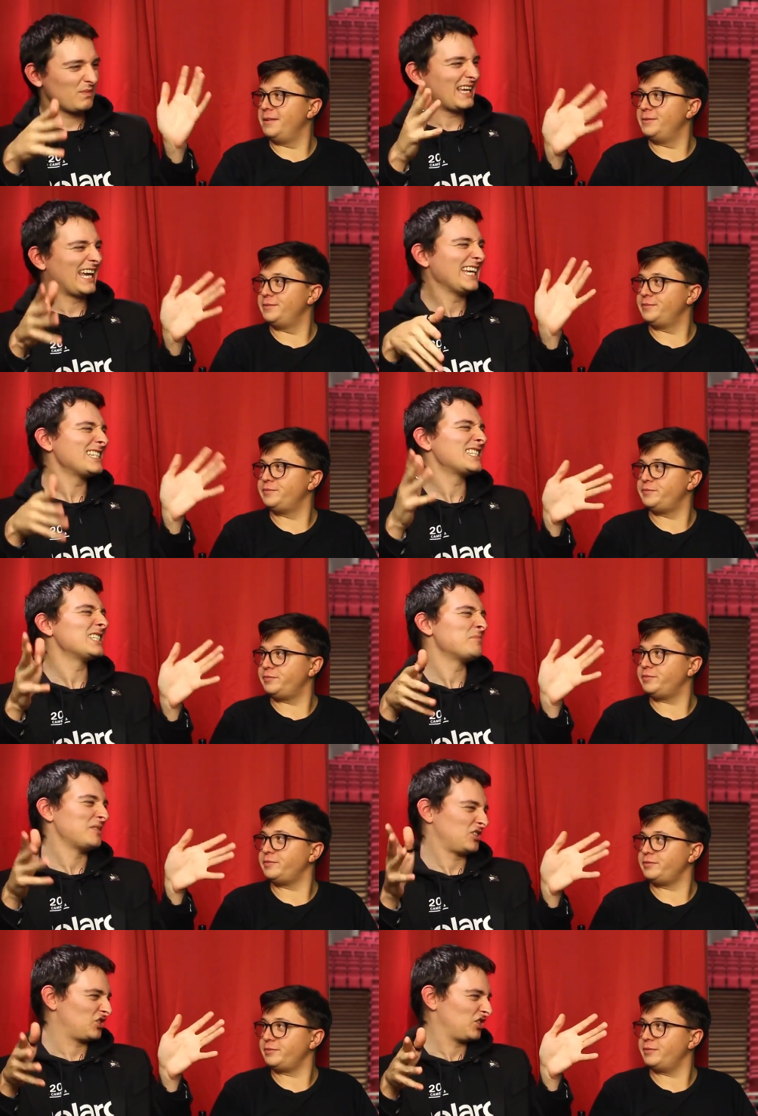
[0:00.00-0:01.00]
Speaker 1: hits and
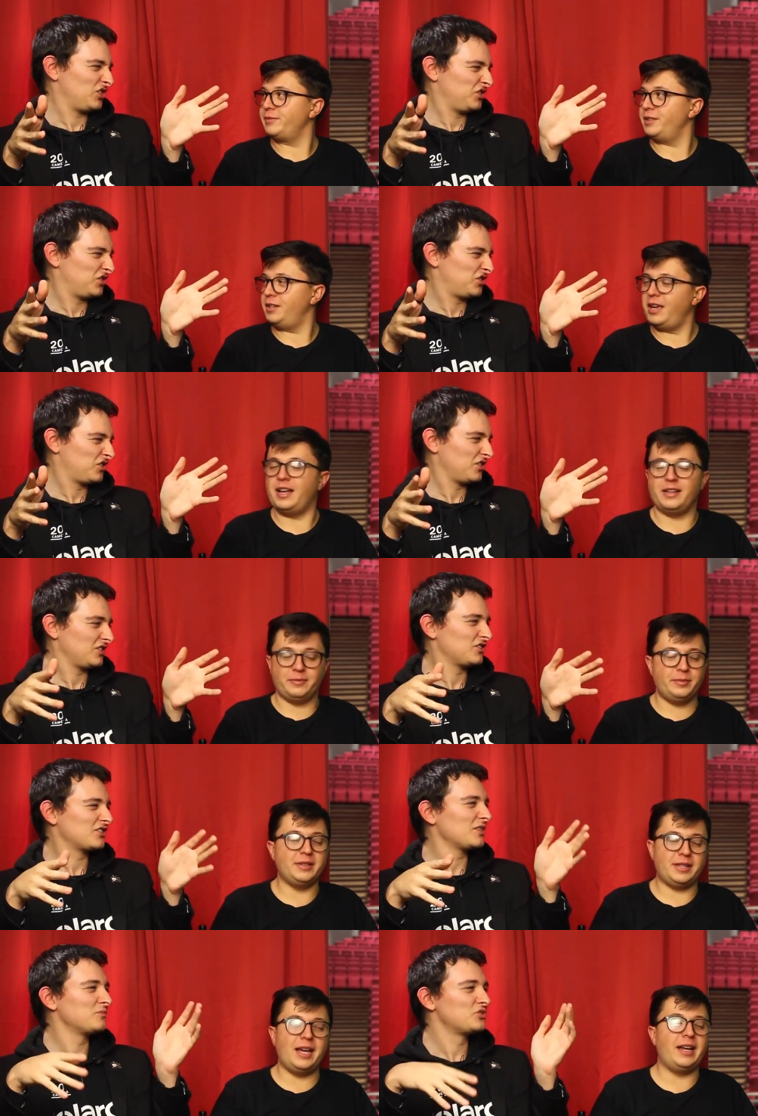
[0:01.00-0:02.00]
misses. Yeah,
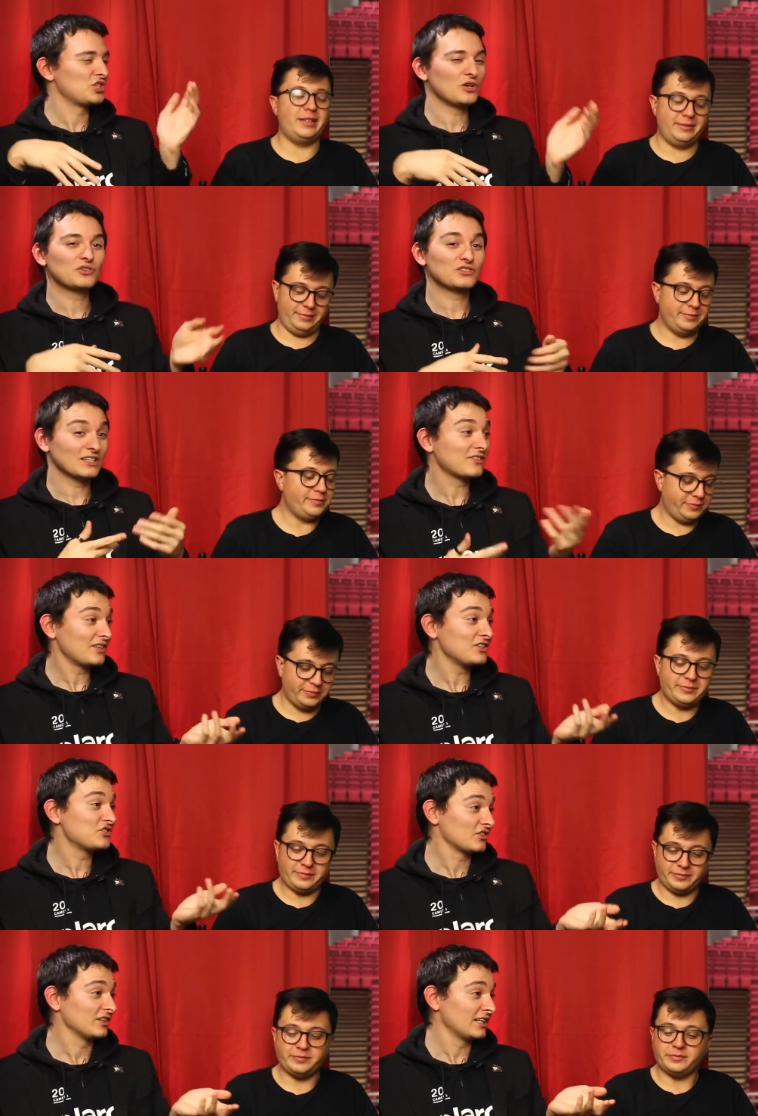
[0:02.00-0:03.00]
some that, jokes, like
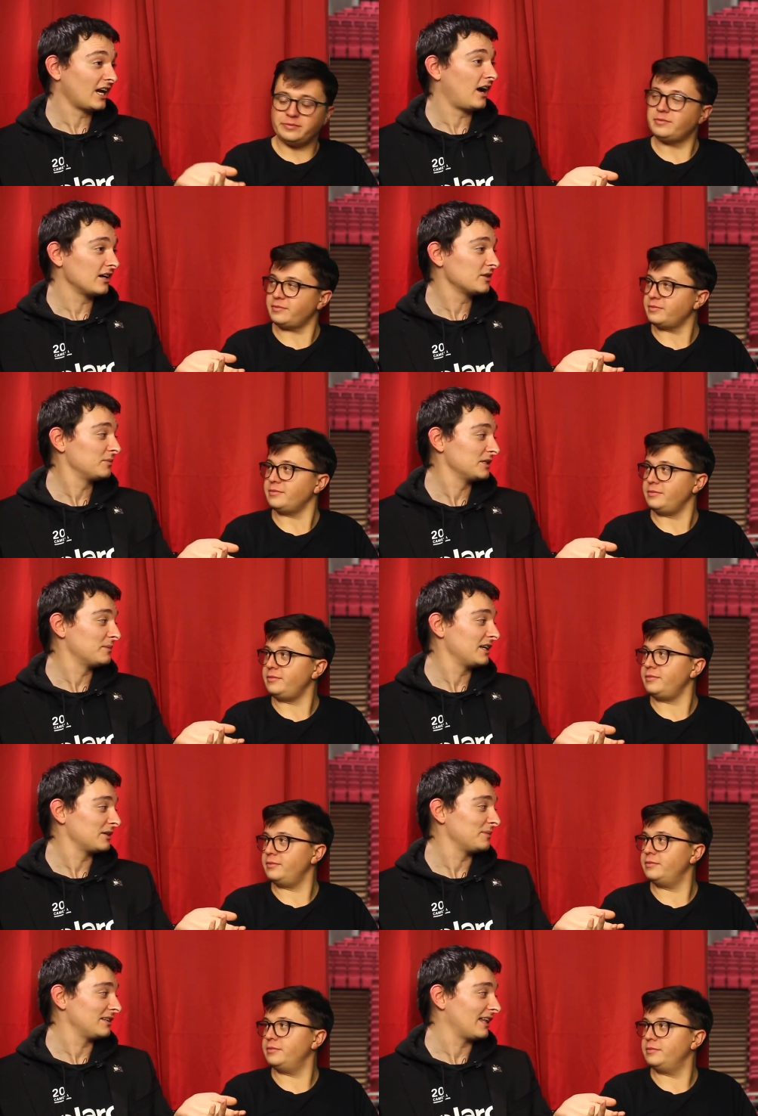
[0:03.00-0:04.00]
things audibly
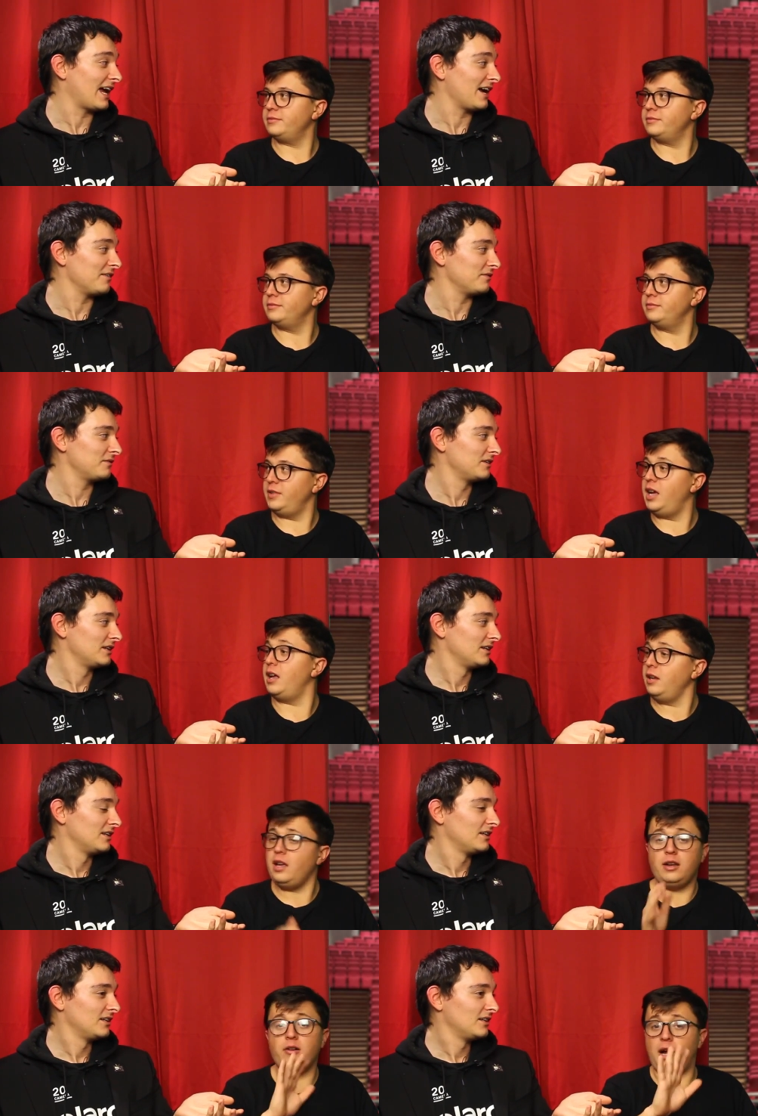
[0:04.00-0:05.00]
make me laugh.
Speaker 2: Yeah,
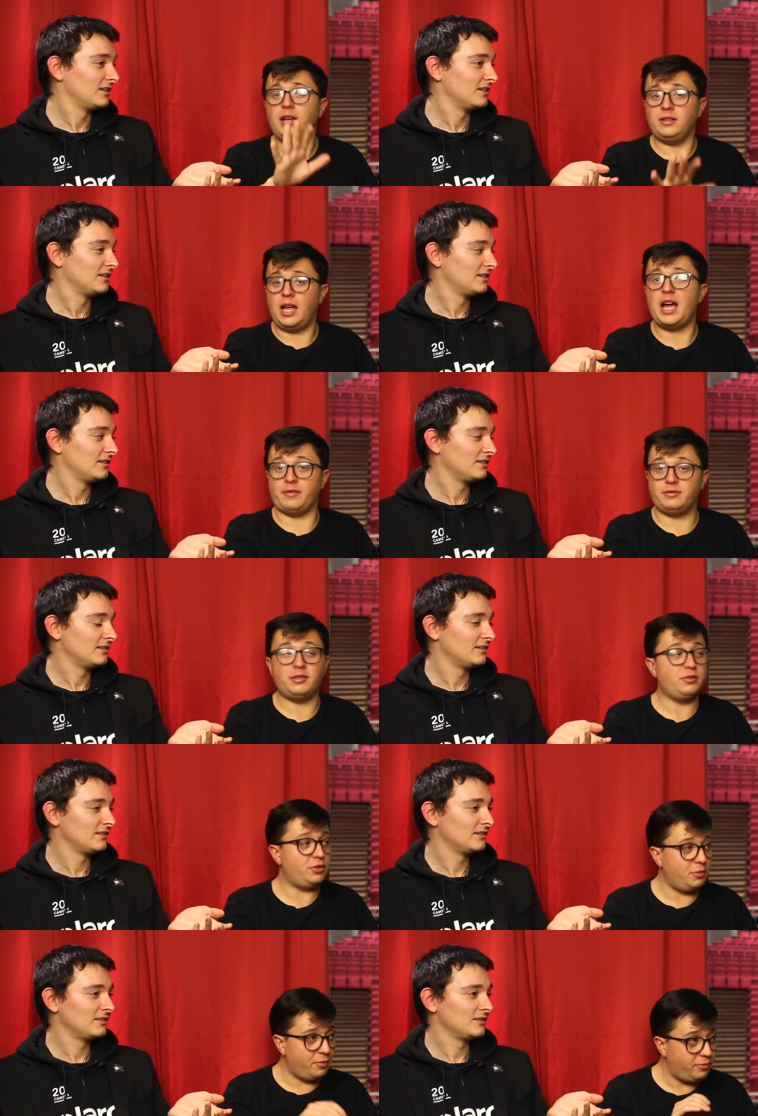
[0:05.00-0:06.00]
yeah, no, I laughed.
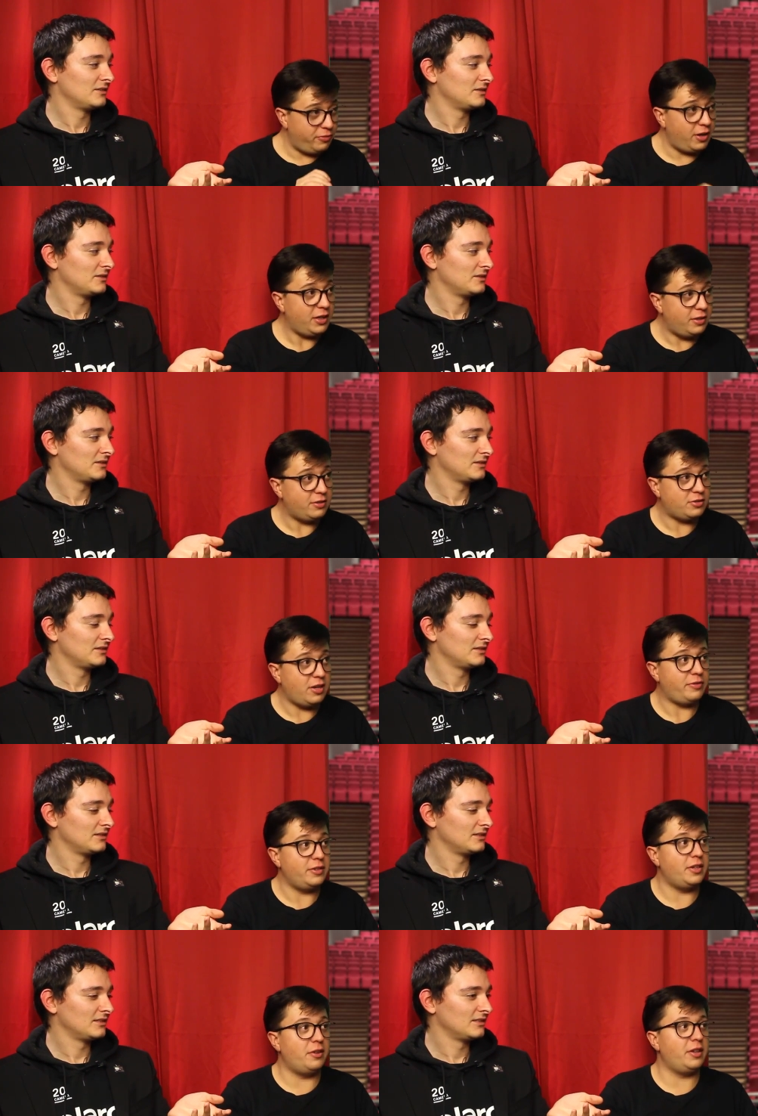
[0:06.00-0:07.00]
There's some funny stuff
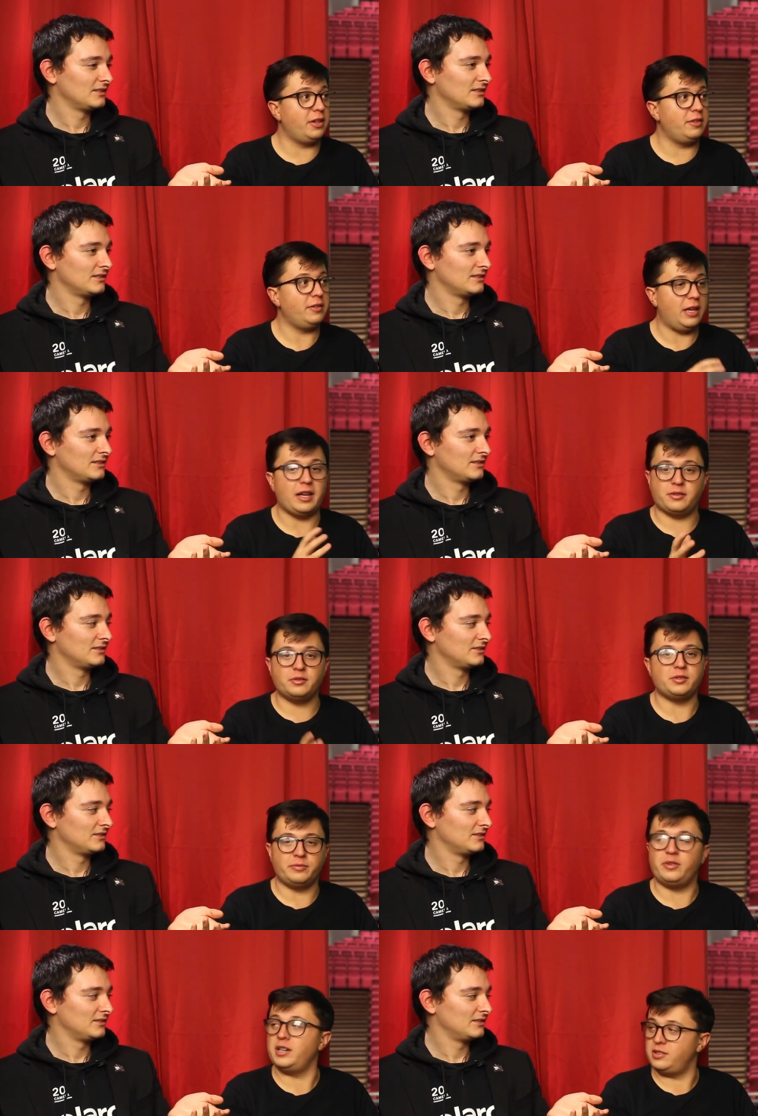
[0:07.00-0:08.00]
in there. Like, yeah, there's
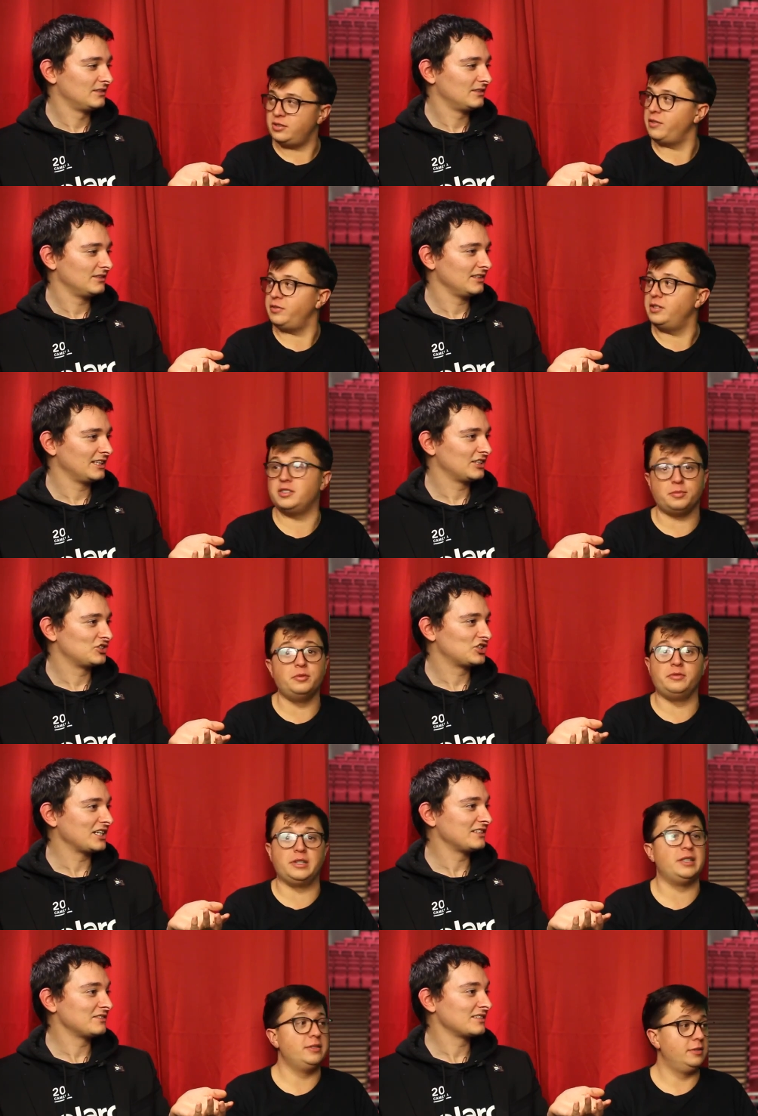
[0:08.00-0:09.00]
some funny stuff in like
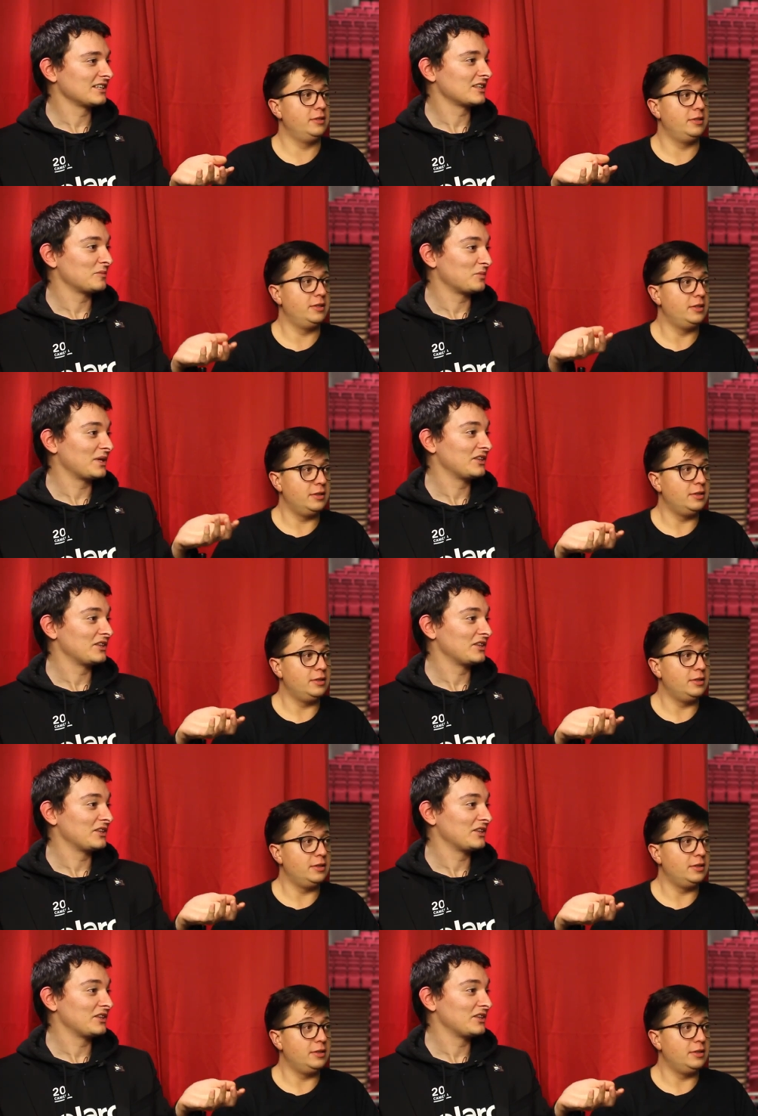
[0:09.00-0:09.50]
Speaker 1: James, like the